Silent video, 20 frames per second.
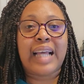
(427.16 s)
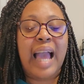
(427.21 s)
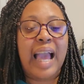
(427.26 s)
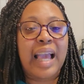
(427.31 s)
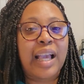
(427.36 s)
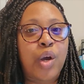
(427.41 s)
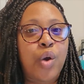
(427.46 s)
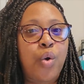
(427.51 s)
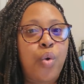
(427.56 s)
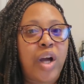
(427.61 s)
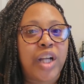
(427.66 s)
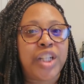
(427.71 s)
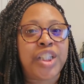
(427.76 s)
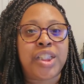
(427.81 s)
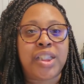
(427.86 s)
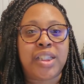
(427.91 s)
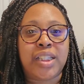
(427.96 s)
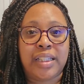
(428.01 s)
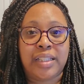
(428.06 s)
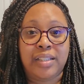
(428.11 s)
I
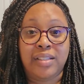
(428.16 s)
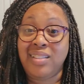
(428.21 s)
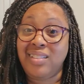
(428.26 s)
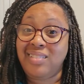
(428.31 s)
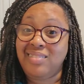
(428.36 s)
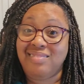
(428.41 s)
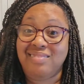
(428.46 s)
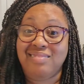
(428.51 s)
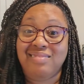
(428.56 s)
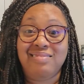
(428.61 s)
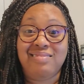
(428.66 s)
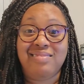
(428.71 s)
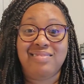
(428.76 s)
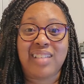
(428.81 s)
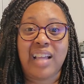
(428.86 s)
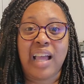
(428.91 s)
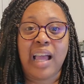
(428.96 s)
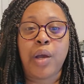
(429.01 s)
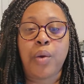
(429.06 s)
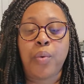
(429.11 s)
question.
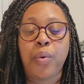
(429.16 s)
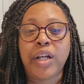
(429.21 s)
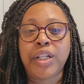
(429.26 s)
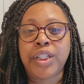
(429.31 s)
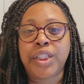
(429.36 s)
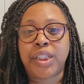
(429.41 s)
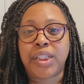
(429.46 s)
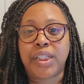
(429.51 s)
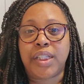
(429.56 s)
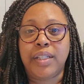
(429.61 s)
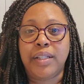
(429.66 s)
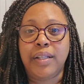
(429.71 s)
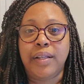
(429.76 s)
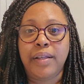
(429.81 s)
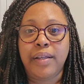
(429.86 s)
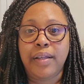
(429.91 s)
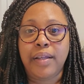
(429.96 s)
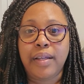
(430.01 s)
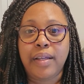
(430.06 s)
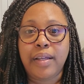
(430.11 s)
I question
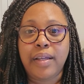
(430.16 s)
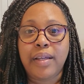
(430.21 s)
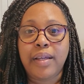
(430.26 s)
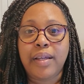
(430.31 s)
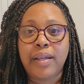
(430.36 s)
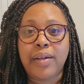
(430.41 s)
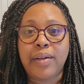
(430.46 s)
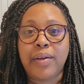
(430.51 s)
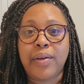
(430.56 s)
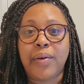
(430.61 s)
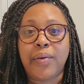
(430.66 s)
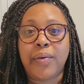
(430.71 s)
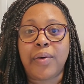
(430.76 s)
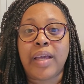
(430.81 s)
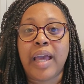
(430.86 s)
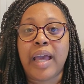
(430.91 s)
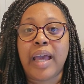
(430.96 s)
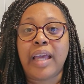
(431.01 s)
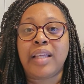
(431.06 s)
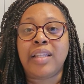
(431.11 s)

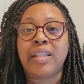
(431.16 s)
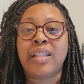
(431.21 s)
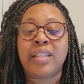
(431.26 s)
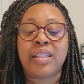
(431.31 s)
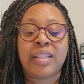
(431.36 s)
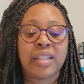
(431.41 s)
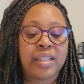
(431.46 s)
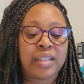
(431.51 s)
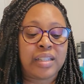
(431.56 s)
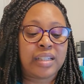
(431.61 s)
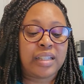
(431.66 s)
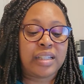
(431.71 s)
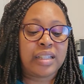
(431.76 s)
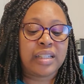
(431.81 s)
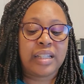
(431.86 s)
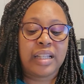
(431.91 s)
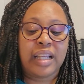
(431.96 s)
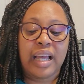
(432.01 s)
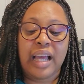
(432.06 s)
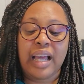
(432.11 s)
Okay, the,
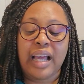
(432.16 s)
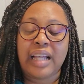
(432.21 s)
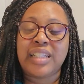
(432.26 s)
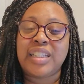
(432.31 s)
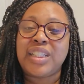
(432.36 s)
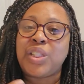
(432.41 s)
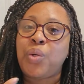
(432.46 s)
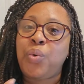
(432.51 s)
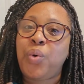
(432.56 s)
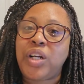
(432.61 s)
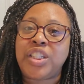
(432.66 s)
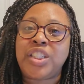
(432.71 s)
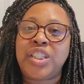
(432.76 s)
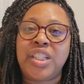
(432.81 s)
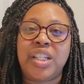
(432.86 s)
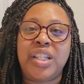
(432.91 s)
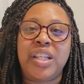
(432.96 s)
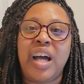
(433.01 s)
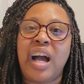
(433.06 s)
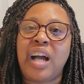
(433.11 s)
I just
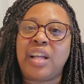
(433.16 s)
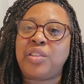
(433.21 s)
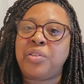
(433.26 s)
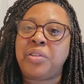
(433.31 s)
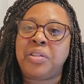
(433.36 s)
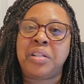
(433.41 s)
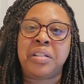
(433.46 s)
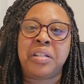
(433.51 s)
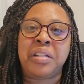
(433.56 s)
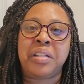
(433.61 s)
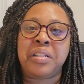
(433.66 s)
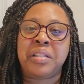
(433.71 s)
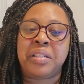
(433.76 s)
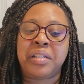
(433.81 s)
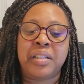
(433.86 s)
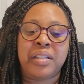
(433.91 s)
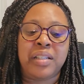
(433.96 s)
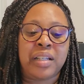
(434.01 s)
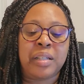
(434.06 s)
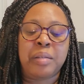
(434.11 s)
question the doctrine and the
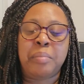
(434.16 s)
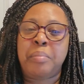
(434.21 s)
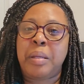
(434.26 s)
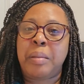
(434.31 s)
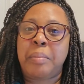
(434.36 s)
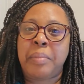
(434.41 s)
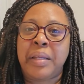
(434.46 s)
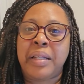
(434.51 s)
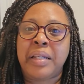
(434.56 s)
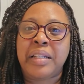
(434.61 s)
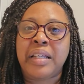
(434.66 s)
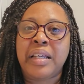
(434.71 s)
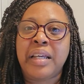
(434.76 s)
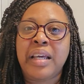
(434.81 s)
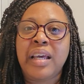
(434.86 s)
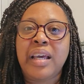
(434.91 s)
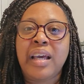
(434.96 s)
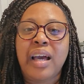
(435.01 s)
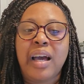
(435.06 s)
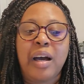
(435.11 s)
and the commitment,
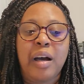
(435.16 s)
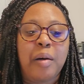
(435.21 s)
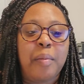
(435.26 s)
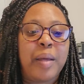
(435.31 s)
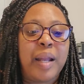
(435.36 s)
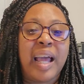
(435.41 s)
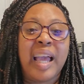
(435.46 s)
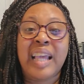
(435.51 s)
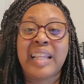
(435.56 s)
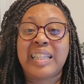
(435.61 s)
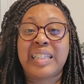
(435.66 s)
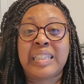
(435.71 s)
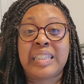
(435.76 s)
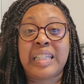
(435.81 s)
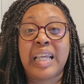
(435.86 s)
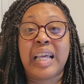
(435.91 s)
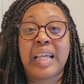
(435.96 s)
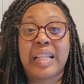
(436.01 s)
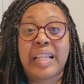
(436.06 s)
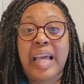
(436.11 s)
um, and I hate to
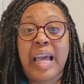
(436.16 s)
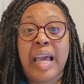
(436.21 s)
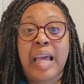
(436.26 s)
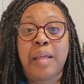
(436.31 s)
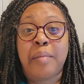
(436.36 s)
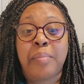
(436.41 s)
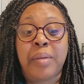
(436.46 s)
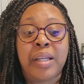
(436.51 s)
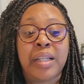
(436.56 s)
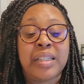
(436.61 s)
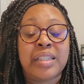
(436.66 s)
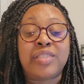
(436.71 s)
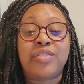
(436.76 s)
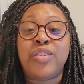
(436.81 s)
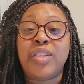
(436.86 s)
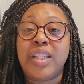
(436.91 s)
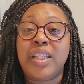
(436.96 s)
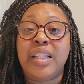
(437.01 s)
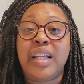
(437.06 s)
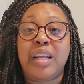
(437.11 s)
say that because
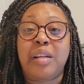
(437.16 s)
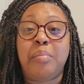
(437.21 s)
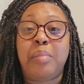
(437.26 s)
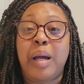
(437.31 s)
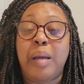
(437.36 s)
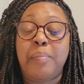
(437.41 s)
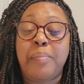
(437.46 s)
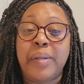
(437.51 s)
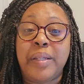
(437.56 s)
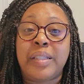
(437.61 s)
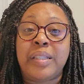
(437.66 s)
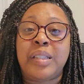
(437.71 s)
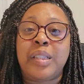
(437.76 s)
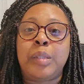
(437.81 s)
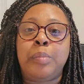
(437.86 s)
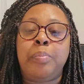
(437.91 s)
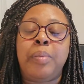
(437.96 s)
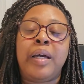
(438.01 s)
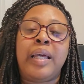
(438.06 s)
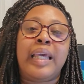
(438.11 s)
it's really none of my
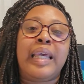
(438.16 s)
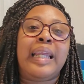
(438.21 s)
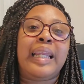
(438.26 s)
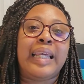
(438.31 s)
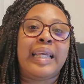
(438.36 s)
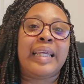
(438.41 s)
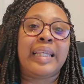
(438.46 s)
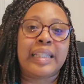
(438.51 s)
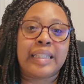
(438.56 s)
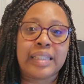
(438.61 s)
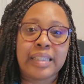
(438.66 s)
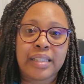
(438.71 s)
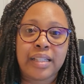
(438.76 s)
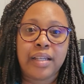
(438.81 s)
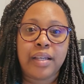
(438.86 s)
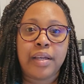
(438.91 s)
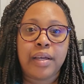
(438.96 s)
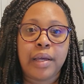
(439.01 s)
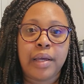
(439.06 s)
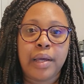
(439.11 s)
business, but it is
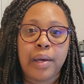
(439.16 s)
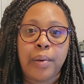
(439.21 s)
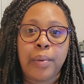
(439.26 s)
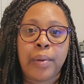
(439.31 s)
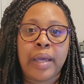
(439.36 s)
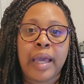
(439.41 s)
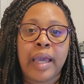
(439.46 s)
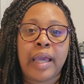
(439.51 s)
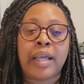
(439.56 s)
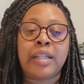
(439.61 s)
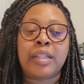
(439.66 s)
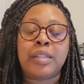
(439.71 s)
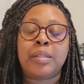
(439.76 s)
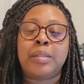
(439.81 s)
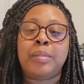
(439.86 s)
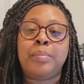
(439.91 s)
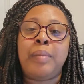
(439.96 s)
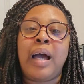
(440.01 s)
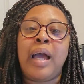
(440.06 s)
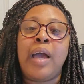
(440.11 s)
okay because
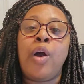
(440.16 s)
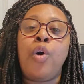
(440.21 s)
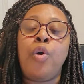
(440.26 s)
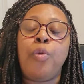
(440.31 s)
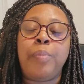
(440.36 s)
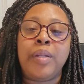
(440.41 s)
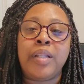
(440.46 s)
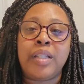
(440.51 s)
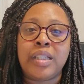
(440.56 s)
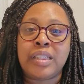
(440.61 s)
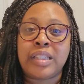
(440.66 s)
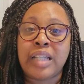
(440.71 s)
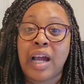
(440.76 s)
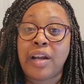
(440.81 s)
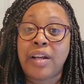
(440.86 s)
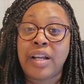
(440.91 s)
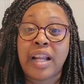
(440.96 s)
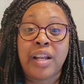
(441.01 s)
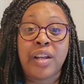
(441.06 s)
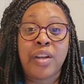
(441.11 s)
it's my hope and
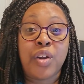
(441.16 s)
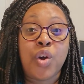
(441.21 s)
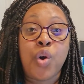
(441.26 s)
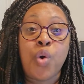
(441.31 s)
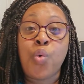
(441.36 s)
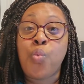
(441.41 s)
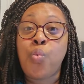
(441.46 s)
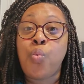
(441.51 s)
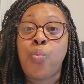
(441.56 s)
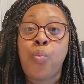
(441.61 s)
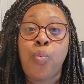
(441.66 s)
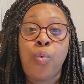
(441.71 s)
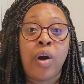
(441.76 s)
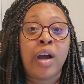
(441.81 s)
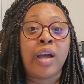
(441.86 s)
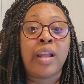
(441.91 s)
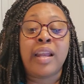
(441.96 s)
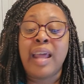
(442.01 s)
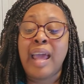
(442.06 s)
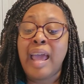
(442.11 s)
desire that no
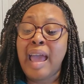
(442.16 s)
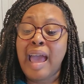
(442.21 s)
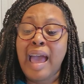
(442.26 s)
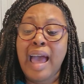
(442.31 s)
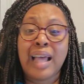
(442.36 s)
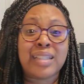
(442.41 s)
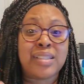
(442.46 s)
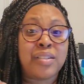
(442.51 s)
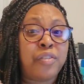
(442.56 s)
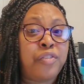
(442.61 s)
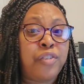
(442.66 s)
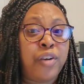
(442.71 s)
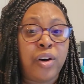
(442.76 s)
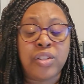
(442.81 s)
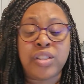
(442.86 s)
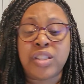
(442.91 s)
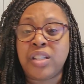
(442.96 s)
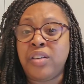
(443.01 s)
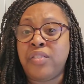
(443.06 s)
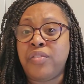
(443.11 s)
one has a
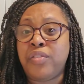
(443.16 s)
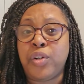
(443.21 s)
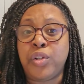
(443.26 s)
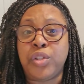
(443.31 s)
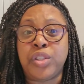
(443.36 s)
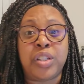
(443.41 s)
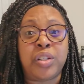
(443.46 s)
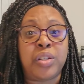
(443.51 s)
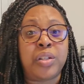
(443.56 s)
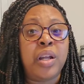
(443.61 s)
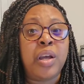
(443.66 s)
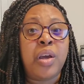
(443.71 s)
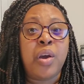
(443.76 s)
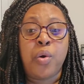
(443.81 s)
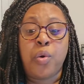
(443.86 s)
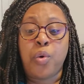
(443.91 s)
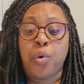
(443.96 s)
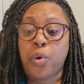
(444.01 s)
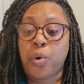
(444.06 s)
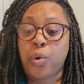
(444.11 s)
false conversion
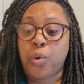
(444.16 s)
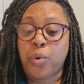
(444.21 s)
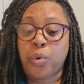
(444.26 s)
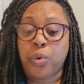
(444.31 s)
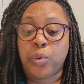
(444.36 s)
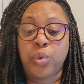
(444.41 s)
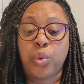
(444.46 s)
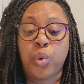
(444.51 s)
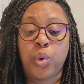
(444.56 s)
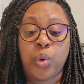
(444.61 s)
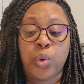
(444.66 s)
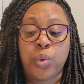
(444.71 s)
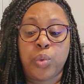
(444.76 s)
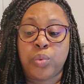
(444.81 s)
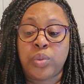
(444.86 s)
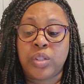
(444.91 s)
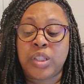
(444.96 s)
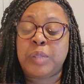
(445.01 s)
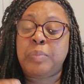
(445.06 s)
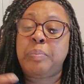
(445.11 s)
or or
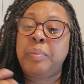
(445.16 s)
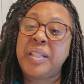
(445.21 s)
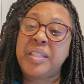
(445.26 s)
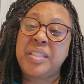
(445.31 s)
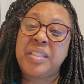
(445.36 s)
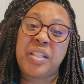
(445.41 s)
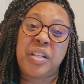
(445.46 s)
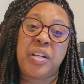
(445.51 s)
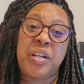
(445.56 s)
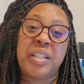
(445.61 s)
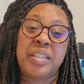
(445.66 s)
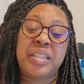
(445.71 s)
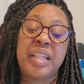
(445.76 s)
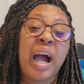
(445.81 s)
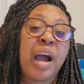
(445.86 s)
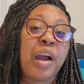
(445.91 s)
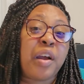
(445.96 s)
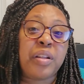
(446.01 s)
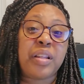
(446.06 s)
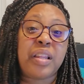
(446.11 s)
or spends their
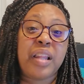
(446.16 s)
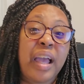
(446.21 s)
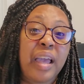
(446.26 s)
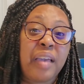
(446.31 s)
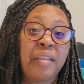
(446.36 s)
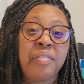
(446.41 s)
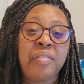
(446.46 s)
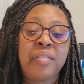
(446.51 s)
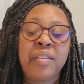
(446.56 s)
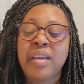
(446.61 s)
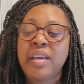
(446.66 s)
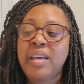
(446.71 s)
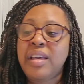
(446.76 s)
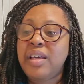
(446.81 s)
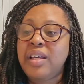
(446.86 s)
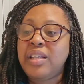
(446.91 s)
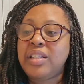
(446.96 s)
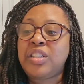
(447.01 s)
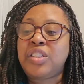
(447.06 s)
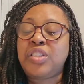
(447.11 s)
entire life
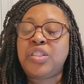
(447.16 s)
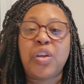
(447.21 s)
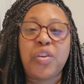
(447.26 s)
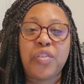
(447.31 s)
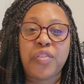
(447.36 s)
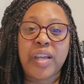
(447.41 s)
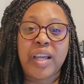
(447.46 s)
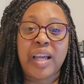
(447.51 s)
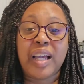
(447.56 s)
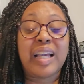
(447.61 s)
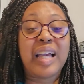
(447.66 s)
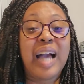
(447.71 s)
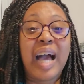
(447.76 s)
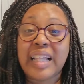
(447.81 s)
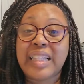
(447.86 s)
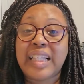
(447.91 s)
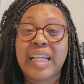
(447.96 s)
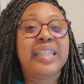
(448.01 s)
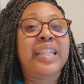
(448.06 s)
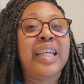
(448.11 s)
serving a
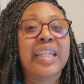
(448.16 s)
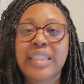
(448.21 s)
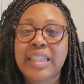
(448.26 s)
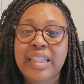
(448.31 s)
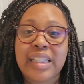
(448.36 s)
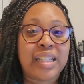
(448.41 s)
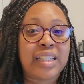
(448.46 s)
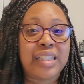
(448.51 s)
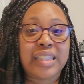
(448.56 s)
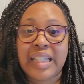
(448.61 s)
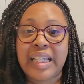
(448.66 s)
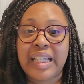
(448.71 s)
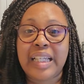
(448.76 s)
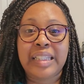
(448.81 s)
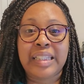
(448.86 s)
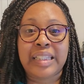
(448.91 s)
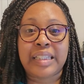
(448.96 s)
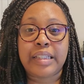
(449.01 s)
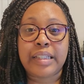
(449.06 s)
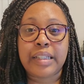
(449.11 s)
god that doesn't
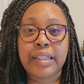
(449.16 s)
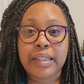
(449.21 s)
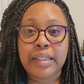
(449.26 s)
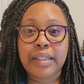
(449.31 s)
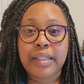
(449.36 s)
exist